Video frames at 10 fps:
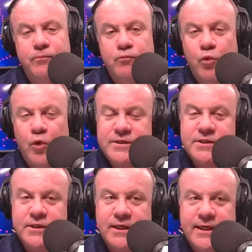
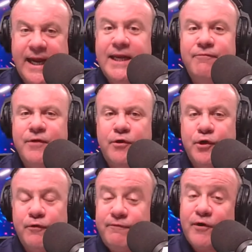Was Caneyville
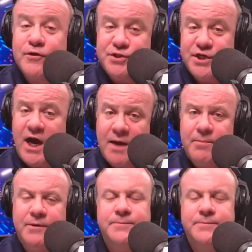your first job?